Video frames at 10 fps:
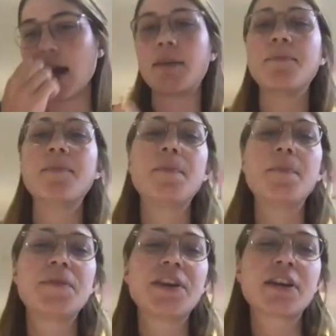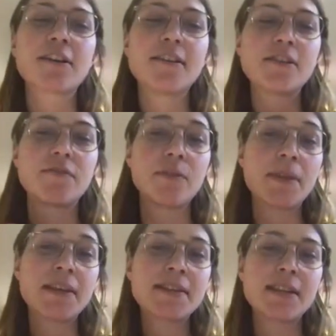And the conclusion from
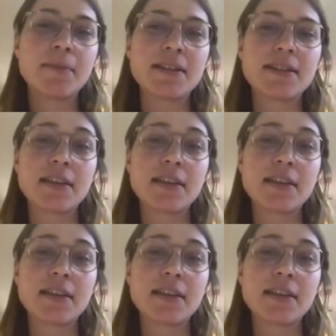this team is